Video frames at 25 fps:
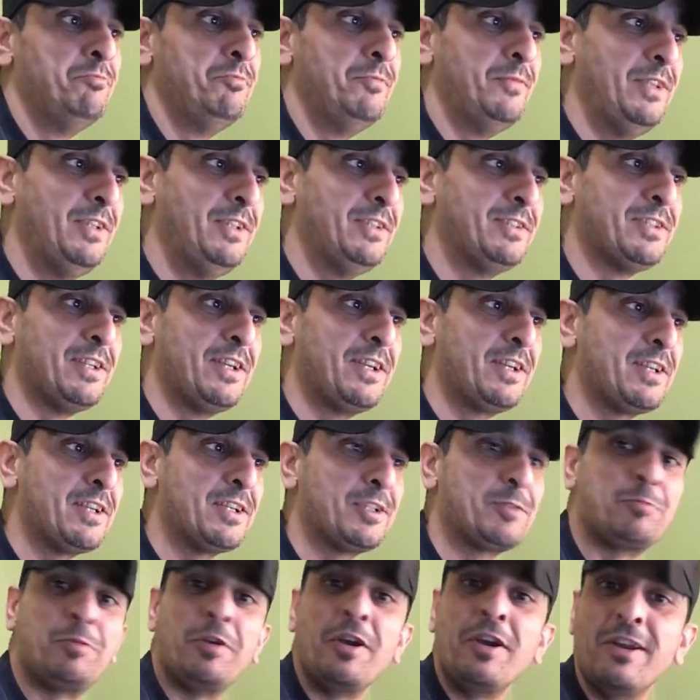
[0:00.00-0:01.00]
these
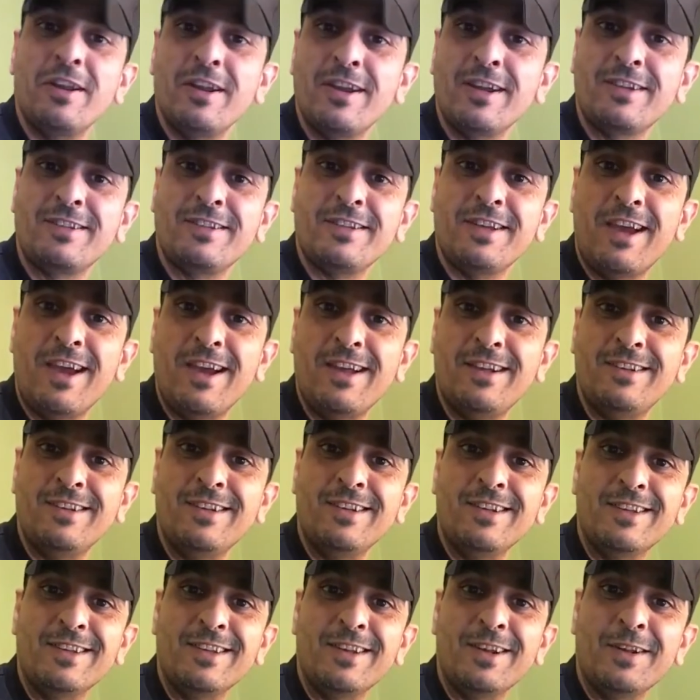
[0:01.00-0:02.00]
psychics predict,
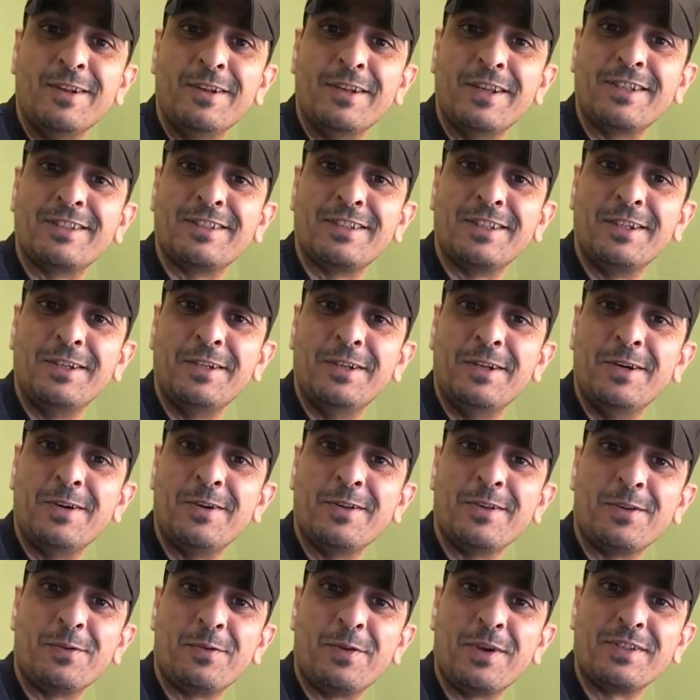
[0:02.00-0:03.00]
and next thing you
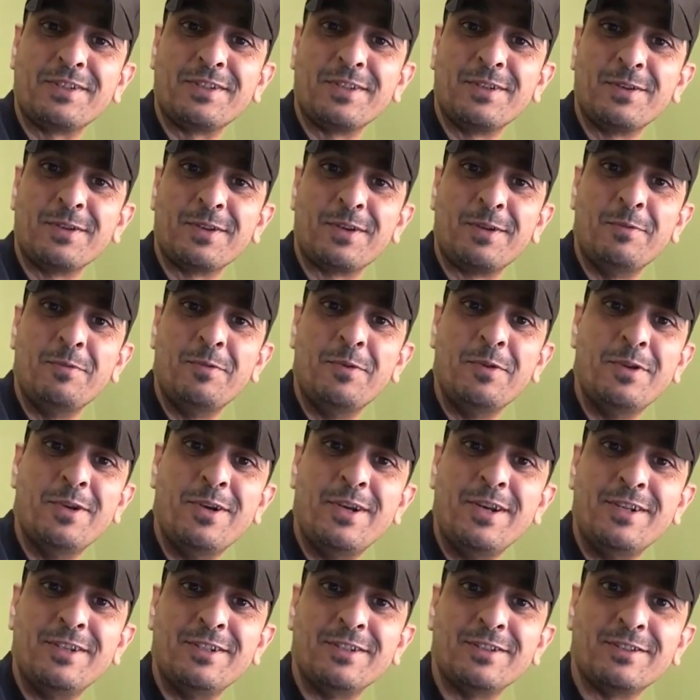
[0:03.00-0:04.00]
know, the rest of the
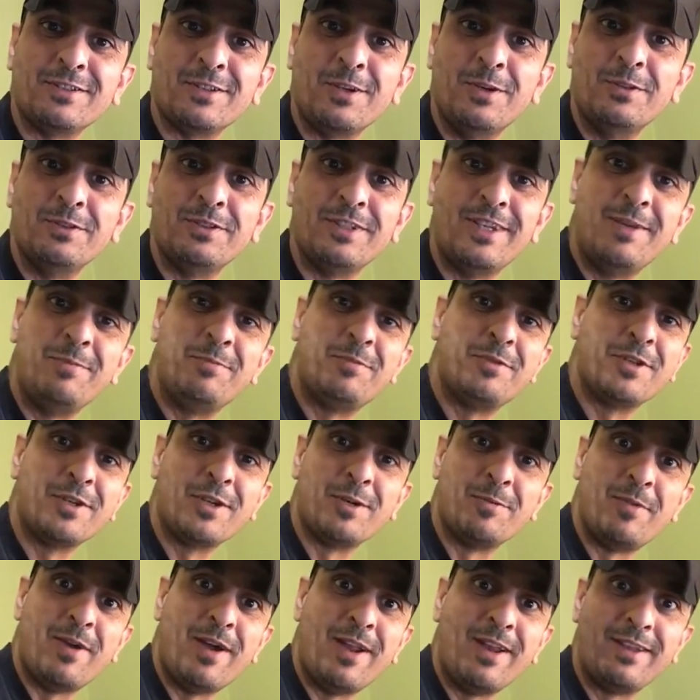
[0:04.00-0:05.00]
community just goes ape
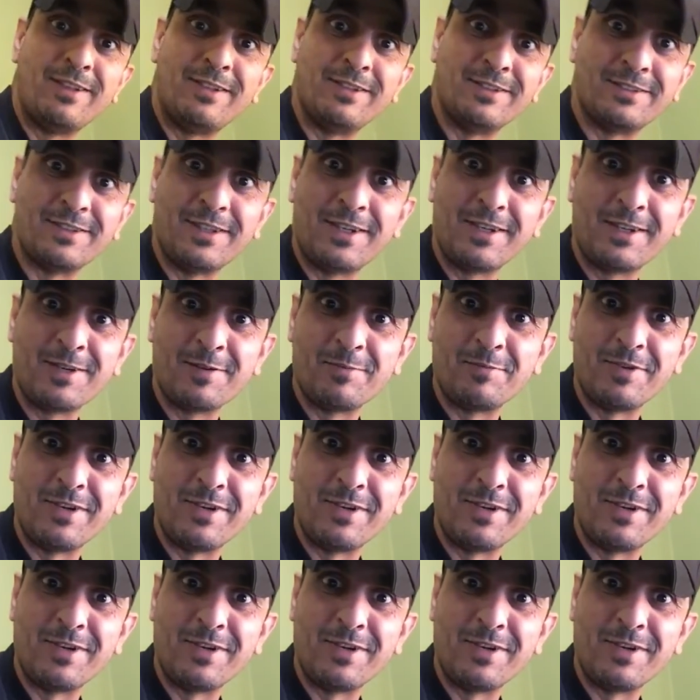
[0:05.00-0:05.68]
shit about like the psychic